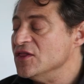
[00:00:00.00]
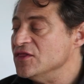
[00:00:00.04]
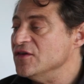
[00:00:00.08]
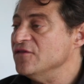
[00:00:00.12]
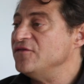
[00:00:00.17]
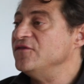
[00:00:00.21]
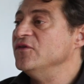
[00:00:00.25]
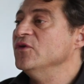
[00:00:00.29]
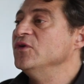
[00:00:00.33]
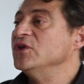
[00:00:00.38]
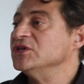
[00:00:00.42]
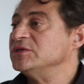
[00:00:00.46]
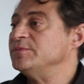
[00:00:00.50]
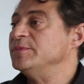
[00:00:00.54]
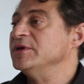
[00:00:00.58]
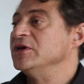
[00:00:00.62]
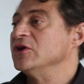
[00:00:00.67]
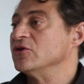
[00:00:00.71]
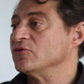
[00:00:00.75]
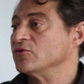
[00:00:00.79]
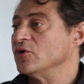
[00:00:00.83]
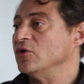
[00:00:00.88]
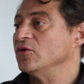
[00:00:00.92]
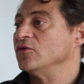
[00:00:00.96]
the food is
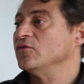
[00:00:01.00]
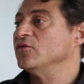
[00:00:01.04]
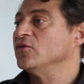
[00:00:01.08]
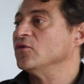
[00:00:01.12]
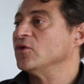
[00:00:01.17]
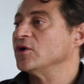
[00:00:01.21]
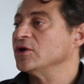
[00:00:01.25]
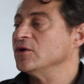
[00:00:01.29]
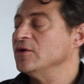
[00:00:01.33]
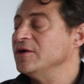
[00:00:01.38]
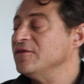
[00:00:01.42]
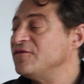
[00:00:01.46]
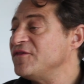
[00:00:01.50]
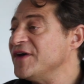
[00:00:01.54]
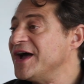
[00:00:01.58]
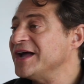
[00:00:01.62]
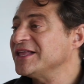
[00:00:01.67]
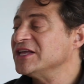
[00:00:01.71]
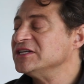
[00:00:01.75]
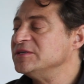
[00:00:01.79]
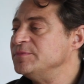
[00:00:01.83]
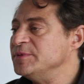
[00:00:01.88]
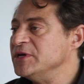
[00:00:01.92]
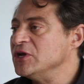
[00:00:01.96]
being grown for you. In
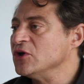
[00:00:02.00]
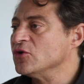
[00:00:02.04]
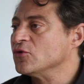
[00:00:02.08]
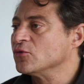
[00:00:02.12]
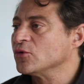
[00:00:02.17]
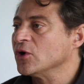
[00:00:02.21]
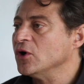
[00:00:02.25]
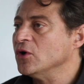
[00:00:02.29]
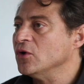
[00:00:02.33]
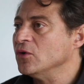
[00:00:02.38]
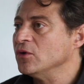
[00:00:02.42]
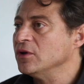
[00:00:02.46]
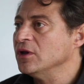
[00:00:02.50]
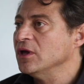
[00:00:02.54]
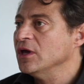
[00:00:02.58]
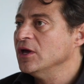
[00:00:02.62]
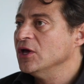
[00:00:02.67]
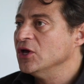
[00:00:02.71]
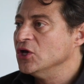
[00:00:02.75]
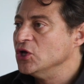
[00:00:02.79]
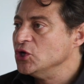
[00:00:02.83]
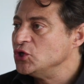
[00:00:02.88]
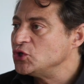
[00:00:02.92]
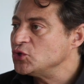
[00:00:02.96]
fact, it's being grown
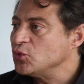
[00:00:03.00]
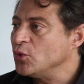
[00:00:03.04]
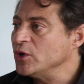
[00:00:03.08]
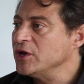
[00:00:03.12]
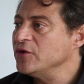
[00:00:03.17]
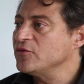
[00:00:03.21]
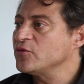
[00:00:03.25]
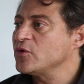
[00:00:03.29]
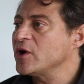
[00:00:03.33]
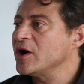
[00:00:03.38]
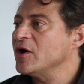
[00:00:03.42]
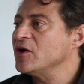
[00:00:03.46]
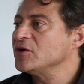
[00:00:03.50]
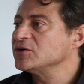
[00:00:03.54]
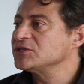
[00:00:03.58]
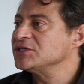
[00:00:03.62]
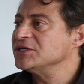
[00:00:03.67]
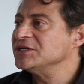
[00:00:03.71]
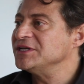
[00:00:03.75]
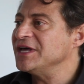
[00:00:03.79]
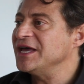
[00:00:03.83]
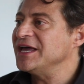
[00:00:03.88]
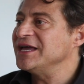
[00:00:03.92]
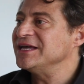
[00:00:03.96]
24 hours
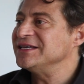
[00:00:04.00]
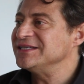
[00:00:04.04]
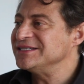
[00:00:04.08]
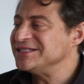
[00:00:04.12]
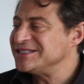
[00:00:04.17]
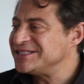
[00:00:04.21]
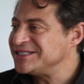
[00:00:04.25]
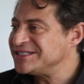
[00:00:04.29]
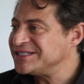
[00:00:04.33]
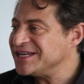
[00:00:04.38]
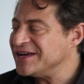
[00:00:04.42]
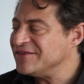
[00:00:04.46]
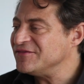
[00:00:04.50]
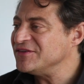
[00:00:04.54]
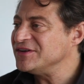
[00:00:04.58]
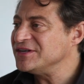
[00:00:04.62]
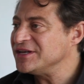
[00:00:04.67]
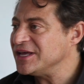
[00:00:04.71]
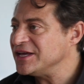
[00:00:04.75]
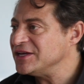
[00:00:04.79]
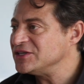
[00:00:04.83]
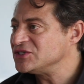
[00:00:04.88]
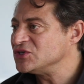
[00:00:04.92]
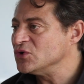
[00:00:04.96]
a day, 7
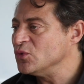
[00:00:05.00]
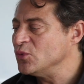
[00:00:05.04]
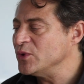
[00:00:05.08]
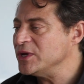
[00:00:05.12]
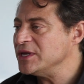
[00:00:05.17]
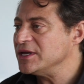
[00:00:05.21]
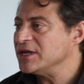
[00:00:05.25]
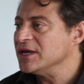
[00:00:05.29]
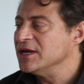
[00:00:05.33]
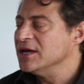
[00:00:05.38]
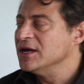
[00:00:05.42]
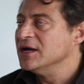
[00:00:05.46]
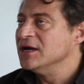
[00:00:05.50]
days a week.